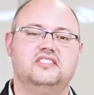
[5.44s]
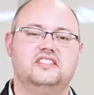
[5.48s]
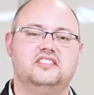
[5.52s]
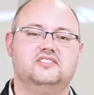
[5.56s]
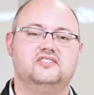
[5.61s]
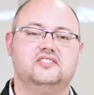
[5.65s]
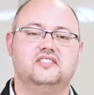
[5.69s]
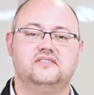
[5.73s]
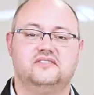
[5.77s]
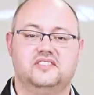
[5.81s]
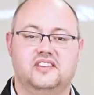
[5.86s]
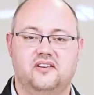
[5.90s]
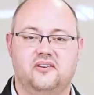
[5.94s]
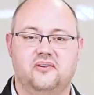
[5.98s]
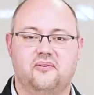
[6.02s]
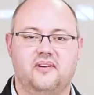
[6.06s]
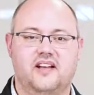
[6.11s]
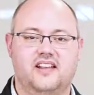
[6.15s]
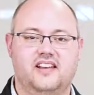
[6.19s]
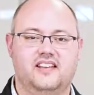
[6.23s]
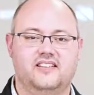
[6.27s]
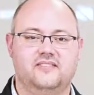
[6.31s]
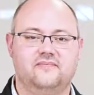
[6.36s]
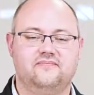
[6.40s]
Initiatives here at
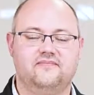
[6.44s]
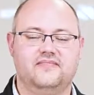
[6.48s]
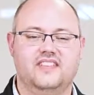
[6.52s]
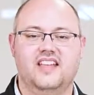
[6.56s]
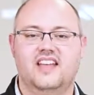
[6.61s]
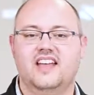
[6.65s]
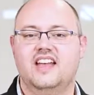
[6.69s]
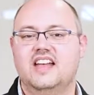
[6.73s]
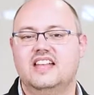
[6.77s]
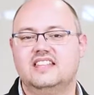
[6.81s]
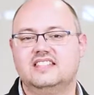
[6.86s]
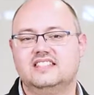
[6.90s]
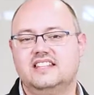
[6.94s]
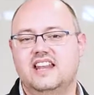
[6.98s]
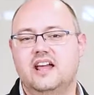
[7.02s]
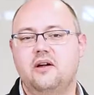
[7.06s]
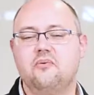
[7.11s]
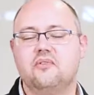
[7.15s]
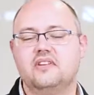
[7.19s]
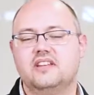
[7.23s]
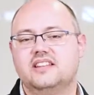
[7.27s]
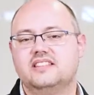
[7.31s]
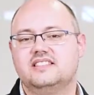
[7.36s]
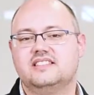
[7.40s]
Ready. Today
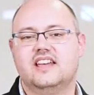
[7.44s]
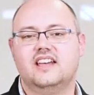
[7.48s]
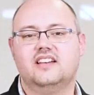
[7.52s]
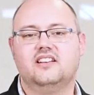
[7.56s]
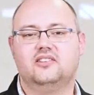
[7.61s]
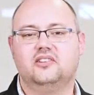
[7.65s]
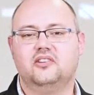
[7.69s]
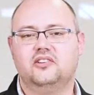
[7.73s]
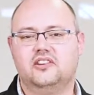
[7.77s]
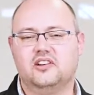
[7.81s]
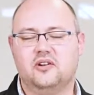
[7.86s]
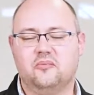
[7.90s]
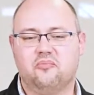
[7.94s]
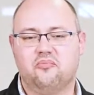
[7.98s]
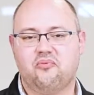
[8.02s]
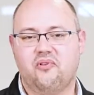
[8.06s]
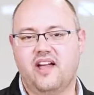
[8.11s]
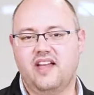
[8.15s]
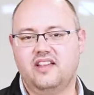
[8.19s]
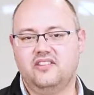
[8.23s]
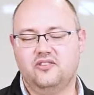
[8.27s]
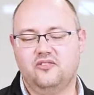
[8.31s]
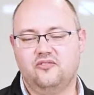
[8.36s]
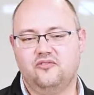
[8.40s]
we're going to take a look at a
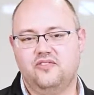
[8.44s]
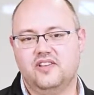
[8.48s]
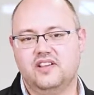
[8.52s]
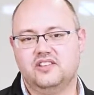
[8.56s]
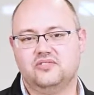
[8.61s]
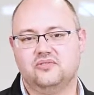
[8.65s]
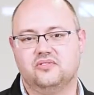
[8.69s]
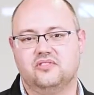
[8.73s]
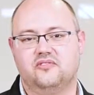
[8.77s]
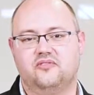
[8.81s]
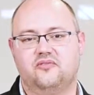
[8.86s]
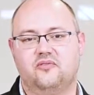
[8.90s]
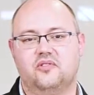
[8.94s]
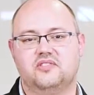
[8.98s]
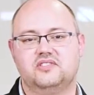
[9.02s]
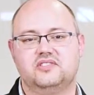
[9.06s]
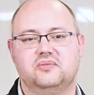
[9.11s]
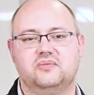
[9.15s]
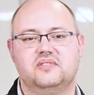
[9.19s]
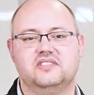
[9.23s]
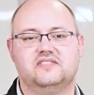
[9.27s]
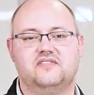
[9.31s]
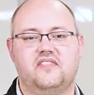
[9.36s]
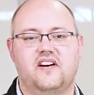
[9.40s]
brand new feature in
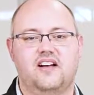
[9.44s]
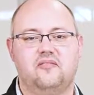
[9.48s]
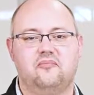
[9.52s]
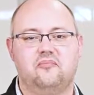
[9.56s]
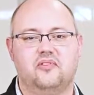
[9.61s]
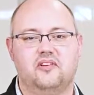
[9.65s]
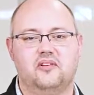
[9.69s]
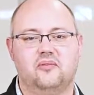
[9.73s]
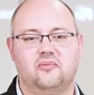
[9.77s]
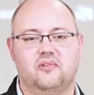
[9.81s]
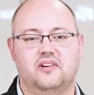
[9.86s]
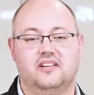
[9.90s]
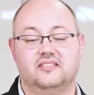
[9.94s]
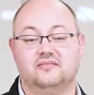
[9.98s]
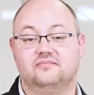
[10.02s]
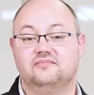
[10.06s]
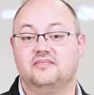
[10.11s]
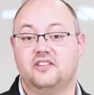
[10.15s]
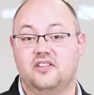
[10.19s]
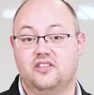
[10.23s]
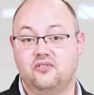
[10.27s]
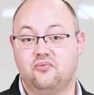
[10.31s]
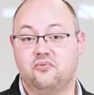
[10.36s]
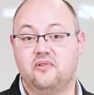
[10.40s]
ForgeOS 5.1,
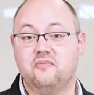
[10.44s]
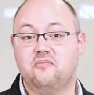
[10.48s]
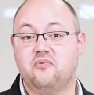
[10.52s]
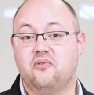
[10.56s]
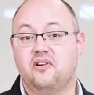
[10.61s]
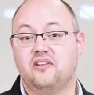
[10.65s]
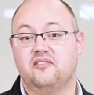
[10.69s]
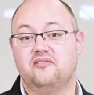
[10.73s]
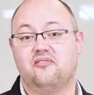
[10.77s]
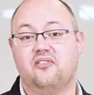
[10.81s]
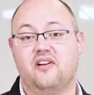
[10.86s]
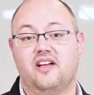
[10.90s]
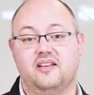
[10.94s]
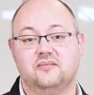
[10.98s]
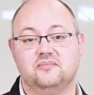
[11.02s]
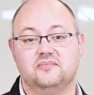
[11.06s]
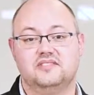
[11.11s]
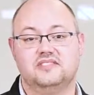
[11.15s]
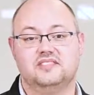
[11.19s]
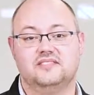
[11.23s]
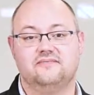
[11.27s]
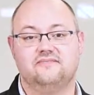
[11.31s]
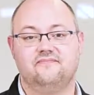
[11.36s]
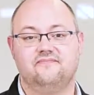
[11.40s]
three-point
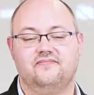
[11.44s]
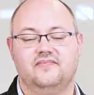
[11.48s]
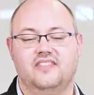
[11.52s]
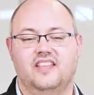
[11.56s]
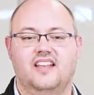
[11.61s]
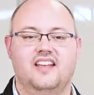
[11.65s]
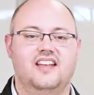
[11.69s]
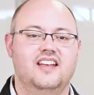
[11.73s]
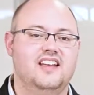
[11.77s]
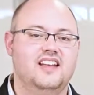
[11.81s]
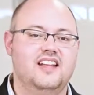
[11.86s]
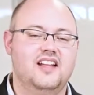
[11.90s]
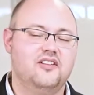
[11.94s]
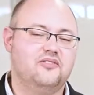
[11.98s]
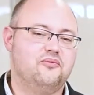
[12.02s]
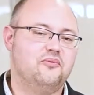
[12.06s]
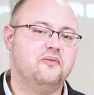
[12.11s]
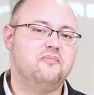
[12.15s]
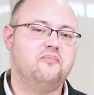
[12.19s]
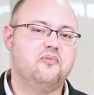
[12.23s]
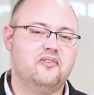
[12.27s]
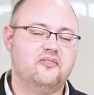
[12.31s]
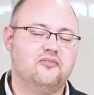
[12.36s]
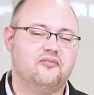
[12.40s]
frames. And
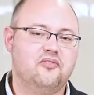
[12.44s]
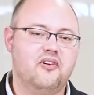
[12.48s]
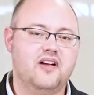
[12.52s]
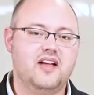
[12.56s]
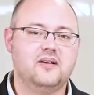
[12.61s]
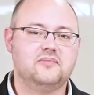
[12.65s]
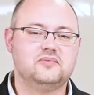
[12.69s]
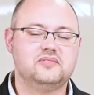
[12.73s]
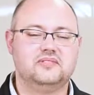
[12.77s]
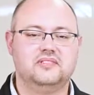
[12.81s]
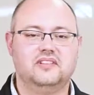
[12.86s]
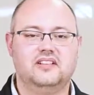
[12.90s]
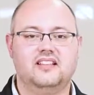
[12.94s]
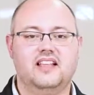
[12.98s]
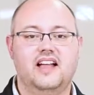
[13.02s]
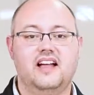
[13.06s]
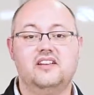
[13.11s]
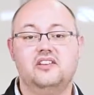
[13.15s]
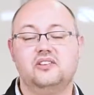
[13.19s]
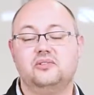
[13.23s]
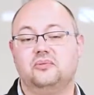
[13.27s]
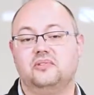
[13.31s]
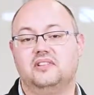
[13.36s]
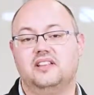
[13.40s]
three-point frames will
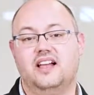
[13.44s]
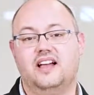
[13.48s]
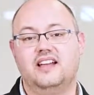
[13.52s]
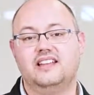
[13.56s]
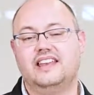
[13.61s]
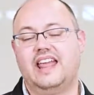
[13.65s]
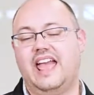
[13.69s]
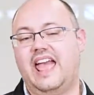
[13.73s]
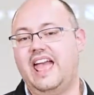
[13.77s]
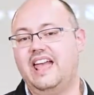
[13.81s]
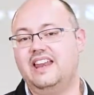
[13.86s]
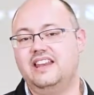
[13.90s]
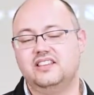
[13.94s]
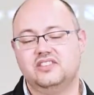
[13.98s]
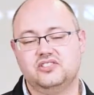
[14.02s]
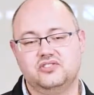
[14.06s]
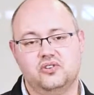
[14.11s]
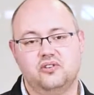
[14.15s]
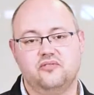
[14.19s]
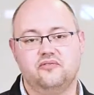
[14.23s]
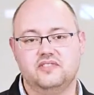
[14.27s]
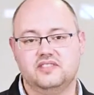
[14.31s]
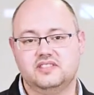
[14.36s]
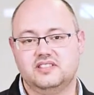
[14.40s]
allow you to align to any
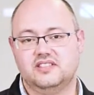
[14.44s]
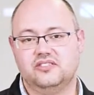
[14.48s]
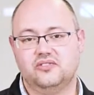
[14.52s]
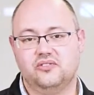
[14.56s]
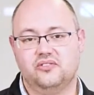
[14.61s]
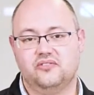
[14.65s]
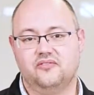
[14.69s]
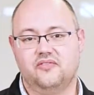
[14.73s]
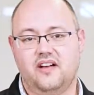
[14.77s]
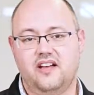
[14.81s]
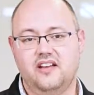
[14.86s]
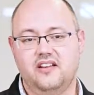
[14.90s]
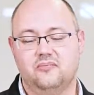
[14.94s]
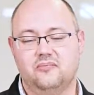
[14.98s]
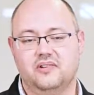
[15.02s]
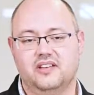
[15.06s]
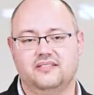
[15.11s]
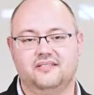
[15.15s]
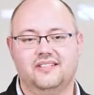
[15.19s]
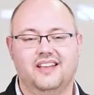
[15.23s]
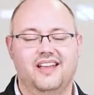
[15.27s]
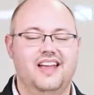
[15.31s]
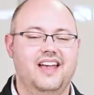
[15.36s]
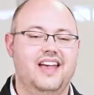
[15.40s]
surface in your
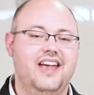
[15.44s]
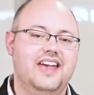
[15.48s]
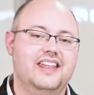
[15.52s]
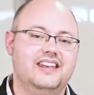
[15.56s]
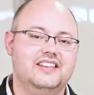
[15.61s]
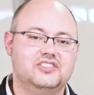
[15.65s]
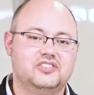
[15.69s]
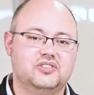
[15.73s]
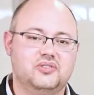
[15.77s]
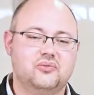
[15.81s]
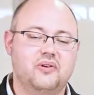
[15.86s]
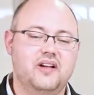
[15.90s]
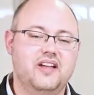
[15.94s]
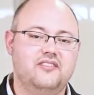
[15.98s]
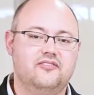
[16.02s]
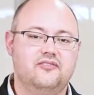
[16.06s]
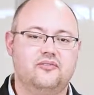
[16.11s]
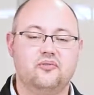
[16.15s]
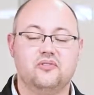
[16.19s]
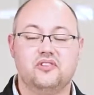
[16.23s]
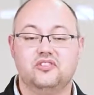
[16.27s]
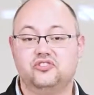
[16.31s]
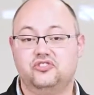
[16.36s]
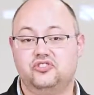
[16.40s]
environment and is great
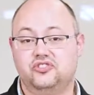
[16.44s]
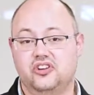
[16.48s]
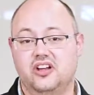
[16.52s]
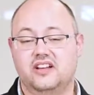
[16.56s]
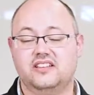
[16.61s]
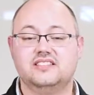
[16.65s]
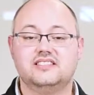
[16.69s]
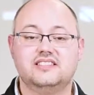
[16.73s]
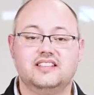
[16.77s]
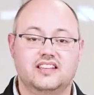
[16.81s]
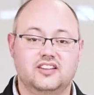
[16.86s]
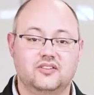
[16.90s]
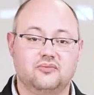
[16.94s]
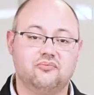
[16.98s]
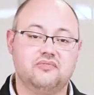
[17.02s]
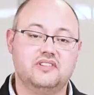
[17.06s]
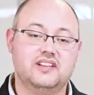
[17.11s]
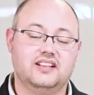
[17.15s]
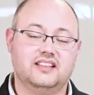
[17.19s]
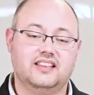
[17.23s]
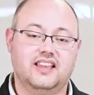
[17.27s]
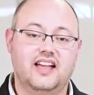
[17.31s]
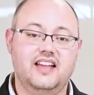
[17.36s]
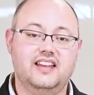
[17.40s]
for adjusting and
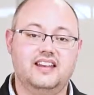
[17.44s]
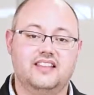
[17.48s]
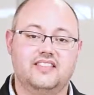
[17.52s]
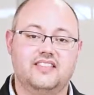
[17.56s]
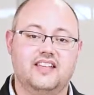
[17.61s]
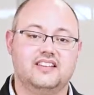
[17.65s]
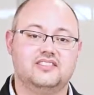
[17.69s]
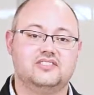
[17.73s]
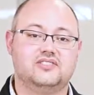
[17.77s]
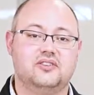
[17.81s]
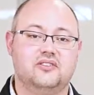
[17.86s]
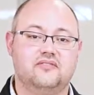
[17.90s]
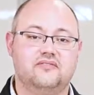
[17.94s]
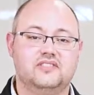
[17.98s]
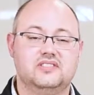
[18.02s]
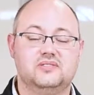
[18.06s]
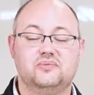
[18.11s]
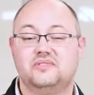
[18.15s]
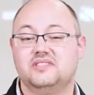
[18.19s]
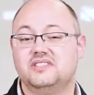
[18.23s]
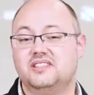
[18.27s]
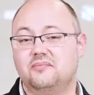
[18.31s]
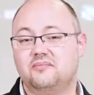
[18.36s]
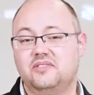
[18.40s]
realigning that
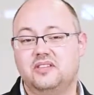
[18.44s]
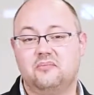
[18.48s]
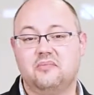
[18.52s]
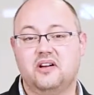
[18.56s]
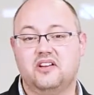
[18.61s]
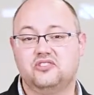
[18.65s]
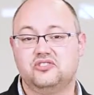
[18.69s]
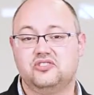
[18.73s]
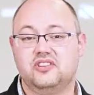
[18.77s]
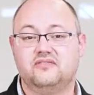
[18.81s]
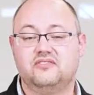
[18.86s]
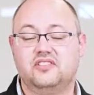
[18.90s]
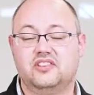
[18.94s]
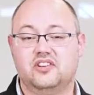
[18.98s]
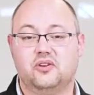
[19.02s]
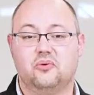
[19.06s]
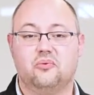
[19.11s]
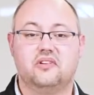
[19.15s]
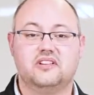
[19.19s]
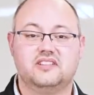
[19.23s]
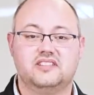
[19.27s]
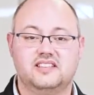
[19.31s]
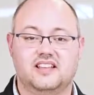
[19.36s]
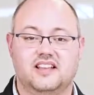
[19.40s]
surface when something might shift in
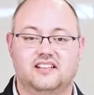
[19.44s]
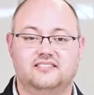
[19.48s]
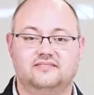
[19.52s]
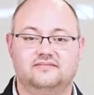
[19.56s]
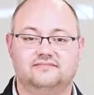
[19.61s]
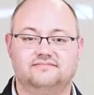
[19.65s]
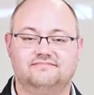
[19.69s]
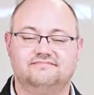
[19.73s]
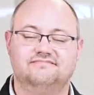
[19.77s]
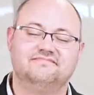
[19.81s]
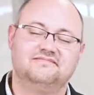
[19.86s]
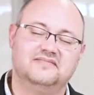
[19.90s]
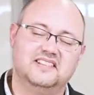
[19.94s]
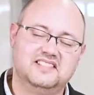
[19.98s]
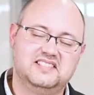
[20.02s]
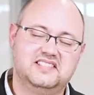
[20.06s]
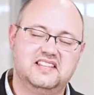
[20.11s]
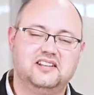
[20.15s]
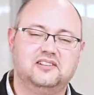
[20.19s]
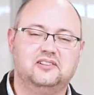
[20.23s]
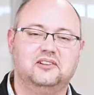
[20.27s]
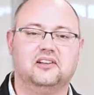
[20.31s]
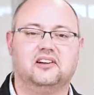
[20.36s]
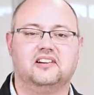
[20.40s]
your work cell. Let's
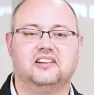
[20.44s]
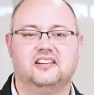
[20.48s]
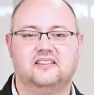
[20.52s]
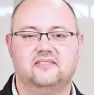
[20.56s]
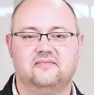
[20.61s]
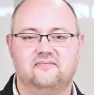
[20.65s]
take a look.